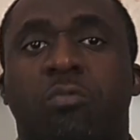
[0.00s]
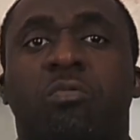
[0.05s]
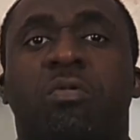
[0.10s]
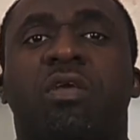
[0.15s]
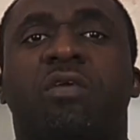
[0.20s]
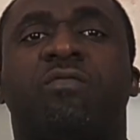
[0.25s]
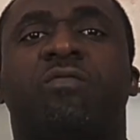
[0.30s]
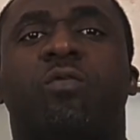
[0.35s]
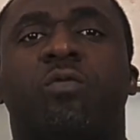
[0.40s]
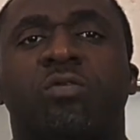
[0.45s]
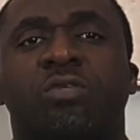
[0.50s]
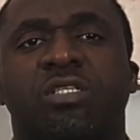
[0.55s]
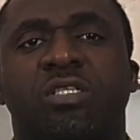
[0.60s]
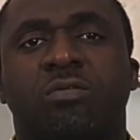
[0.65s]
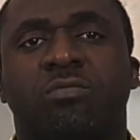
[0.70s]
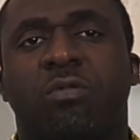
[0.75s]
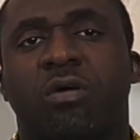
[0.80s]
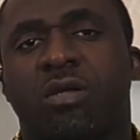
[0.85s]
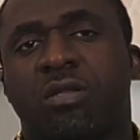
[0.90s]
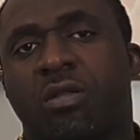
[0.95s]
week
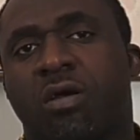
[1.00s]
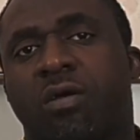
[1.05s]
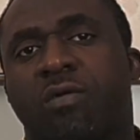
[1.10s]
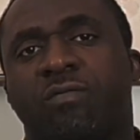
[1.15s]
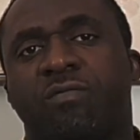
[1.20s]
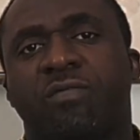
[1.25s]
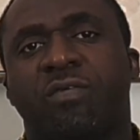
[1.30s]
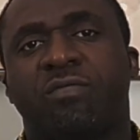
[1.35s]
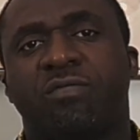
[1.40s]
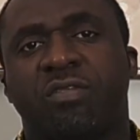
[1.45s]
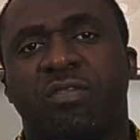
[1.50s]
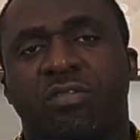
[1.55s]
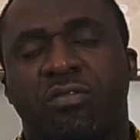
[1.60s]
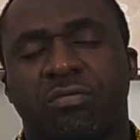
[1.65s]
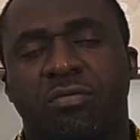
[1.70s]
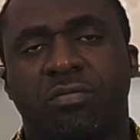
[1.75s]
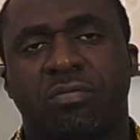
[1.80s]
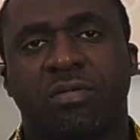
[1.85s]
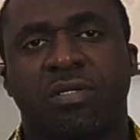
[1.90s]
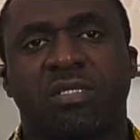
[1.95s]
41 of
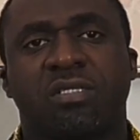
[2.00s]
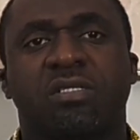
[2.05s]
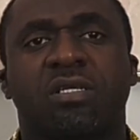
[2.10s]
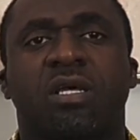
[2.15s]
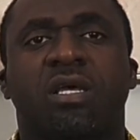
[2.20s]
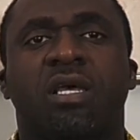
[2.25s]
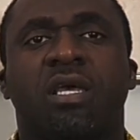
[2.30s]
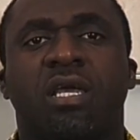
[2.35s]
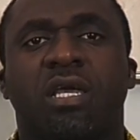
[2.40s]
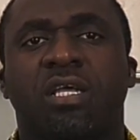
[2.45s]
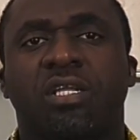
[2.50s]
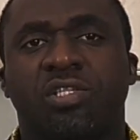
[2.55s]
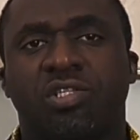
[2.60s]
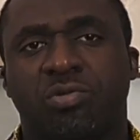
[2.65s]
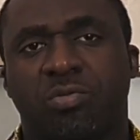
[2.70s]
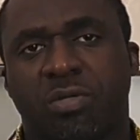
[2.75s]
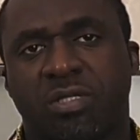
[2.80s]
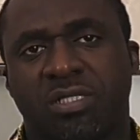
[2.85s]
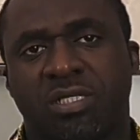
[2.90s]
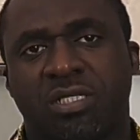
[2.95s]
53 weeks. In
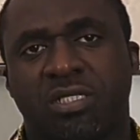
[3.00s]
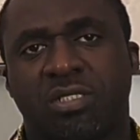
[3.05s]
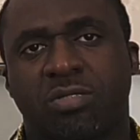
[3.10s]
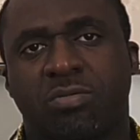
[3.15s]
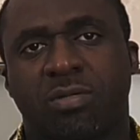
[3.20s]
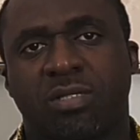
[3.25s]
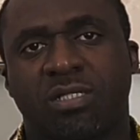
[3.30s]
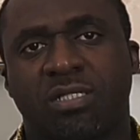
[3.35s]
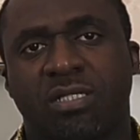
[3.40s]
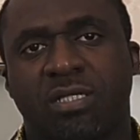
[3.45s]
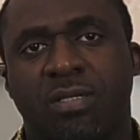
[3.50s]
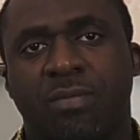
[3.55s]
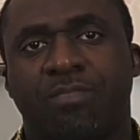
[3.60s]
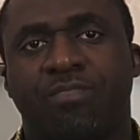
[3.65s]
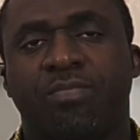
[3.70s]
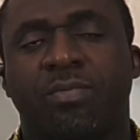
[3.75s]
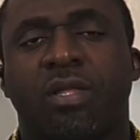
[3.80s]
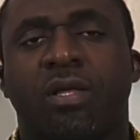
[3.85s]
2020.